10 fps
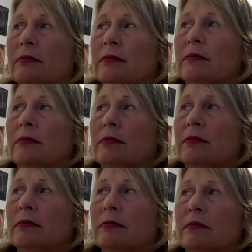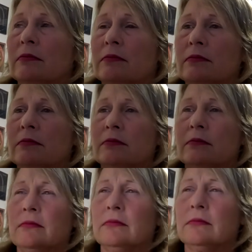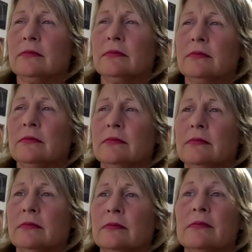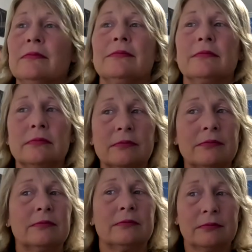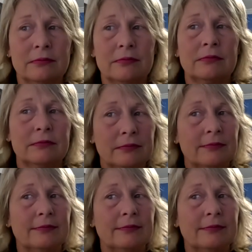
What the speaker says: (not speaking)